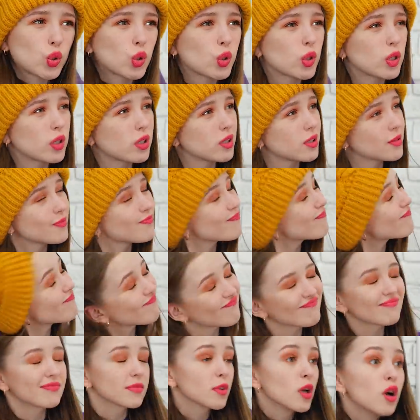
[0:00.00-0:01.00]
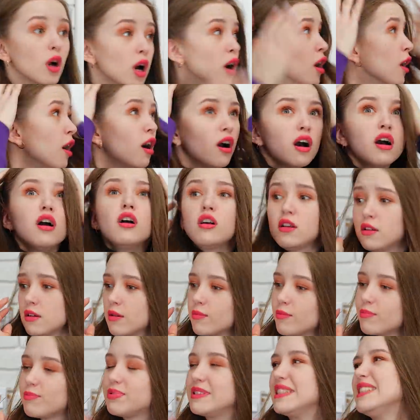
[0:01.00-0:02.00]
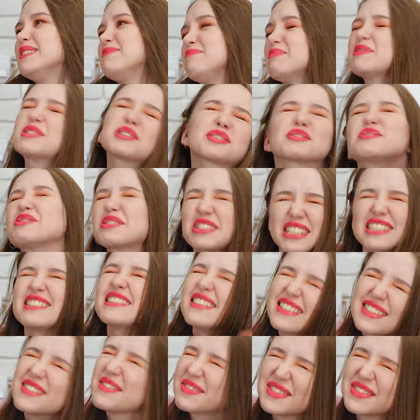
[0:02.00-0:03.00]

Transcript: know in the comments below. Remember to share this video with your